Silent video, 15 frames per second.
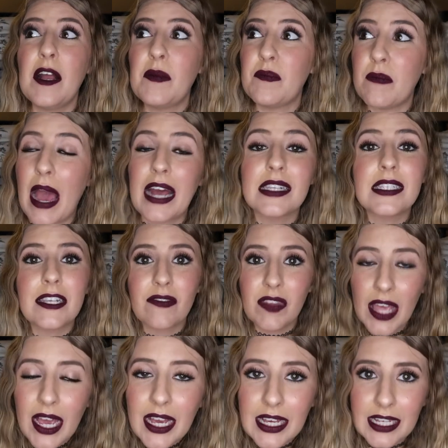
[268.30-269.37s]
massive
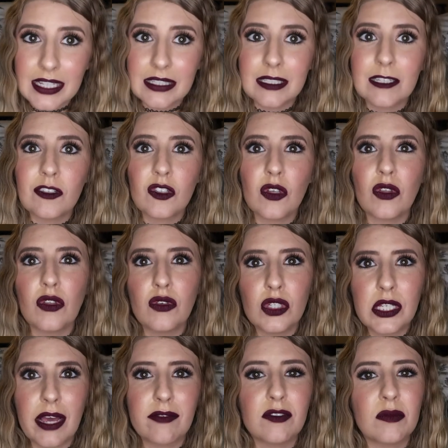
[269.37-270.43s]
lines, so you
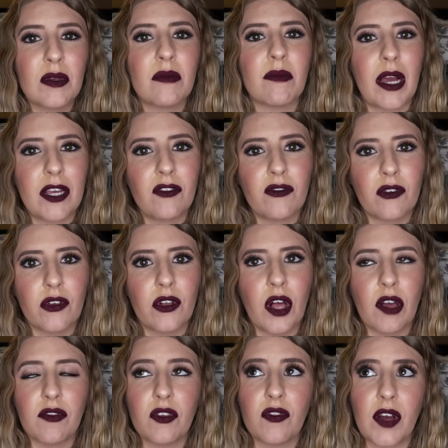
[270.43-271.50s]
just have to be mindful
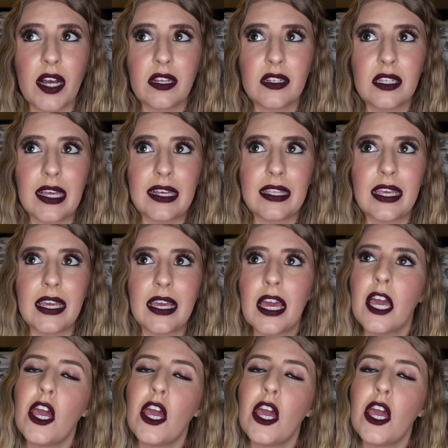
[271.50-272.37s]
of the fact that like